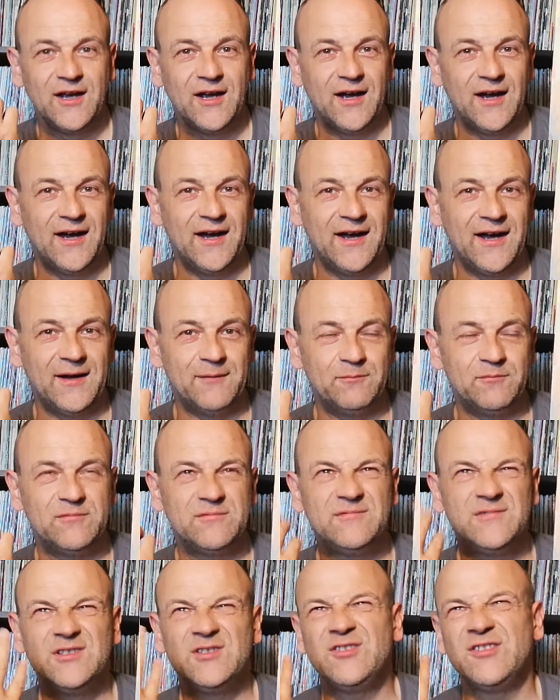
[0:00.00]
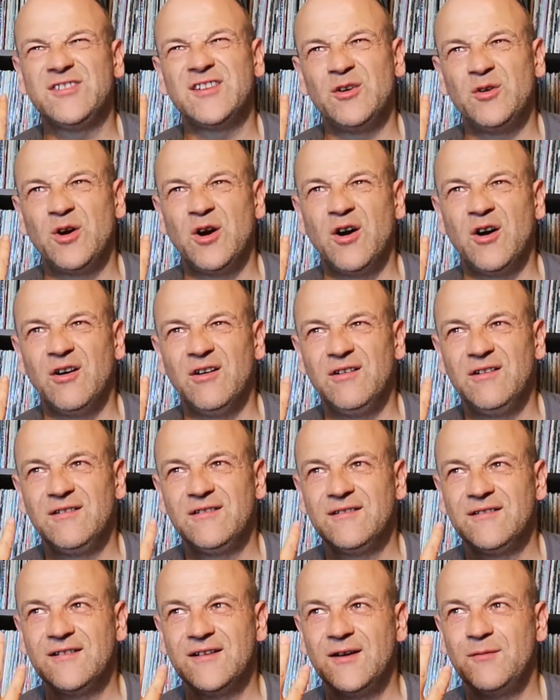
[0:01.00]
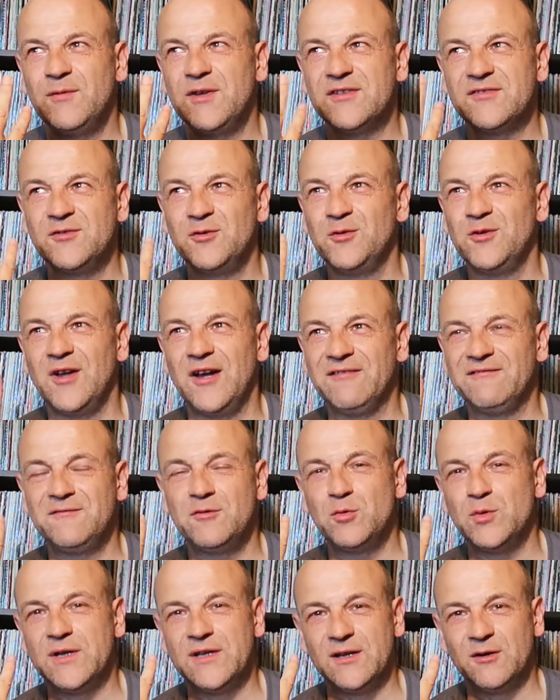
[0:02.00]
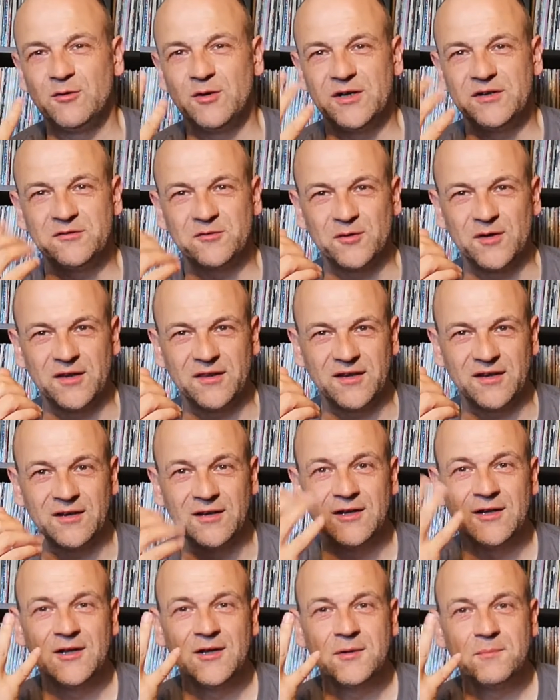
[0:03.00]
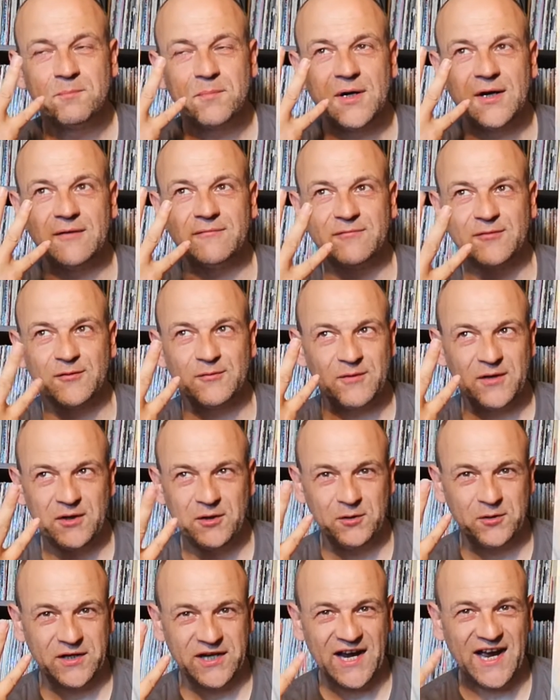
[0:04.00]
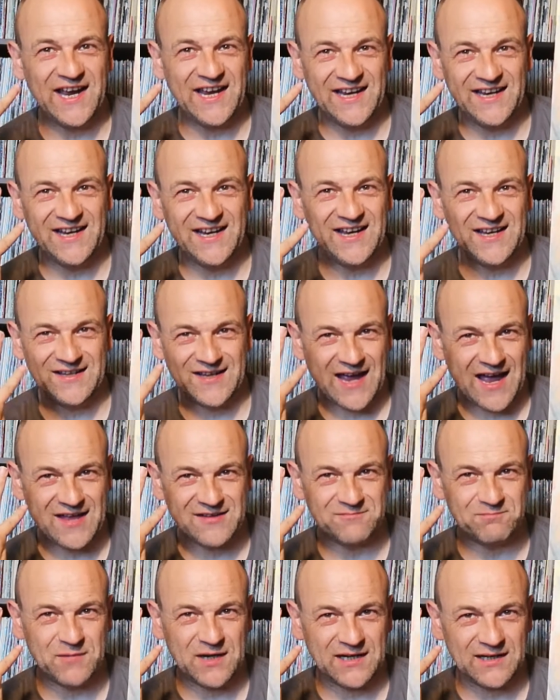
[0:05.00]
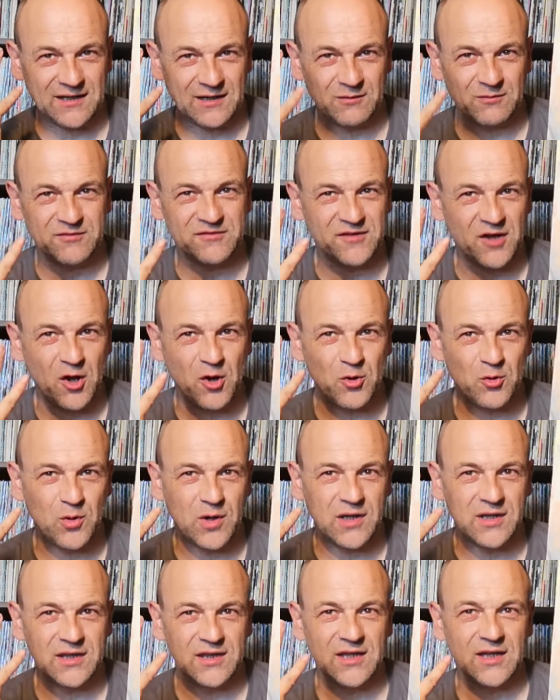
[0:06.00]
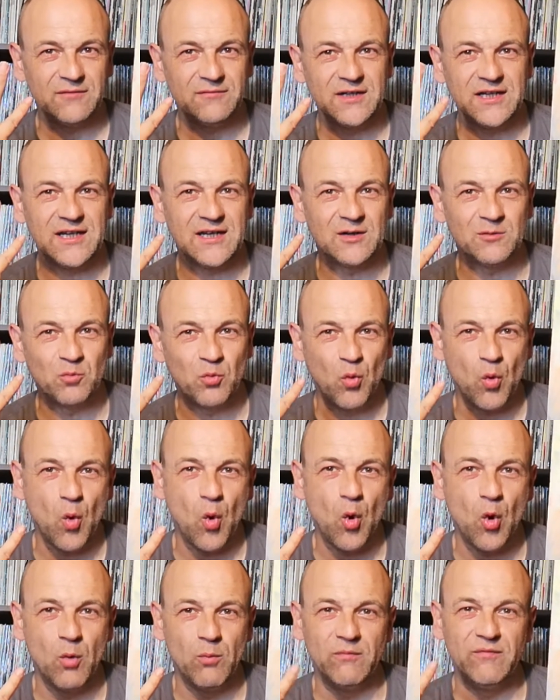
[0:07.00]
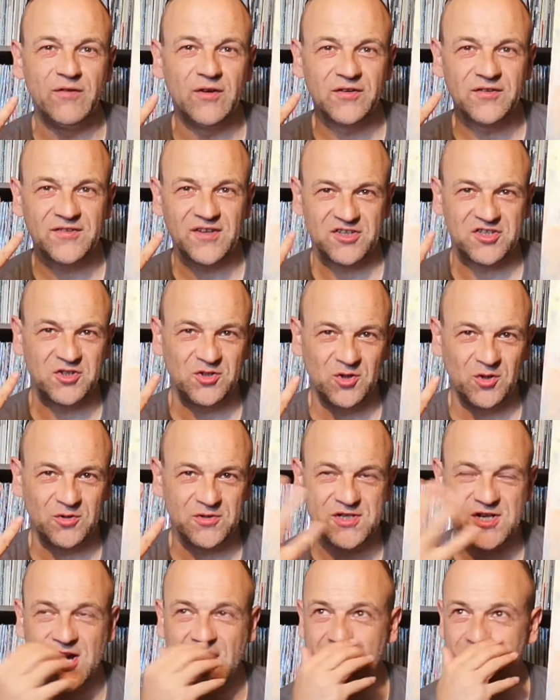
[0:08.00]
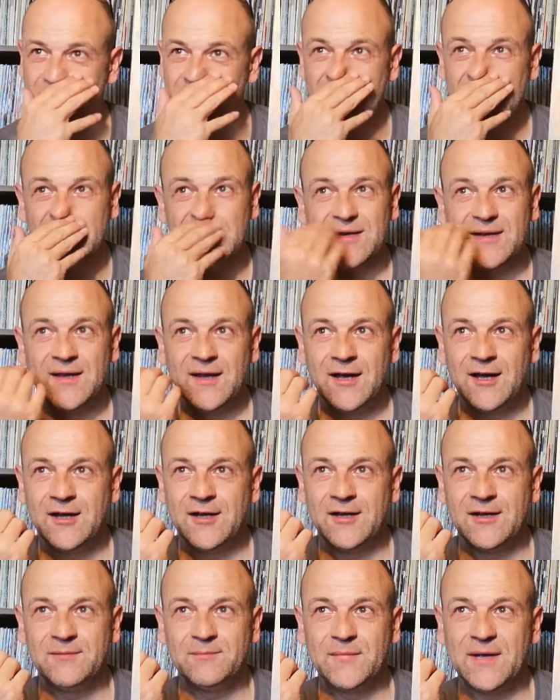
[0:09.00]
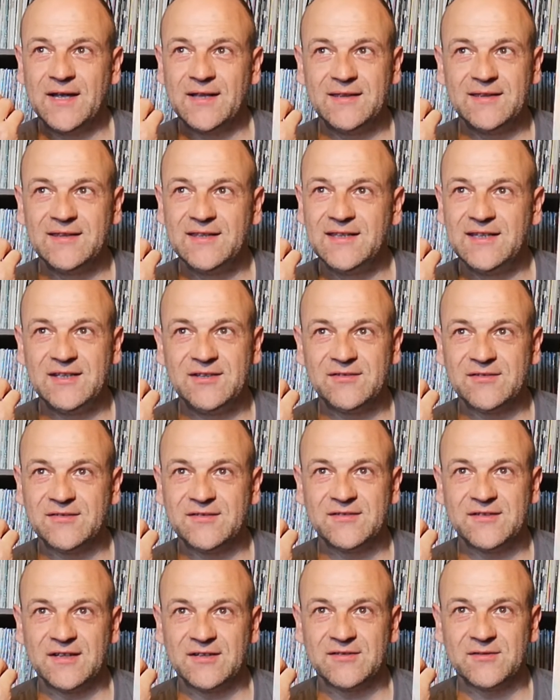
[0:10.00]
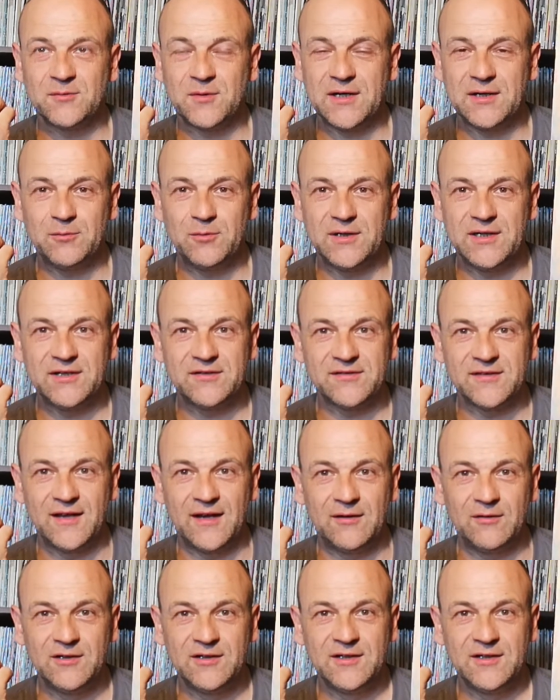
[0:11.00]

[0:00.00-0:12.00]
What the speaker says: Well, not so hot. I mean, it's not like 40 degrees or anything. But for the UK, it has been so lovely and warm for such a long time. At least 6 to 8 weeks now.